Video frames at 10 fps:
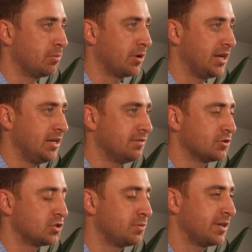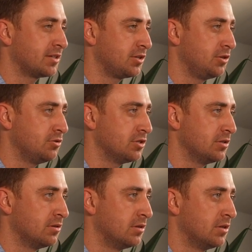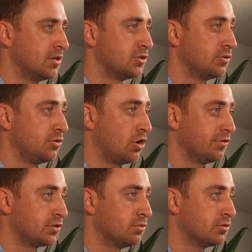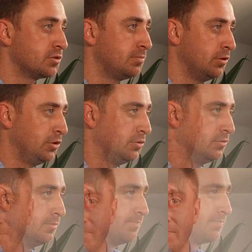brain for swing execution, so golf scores balloon.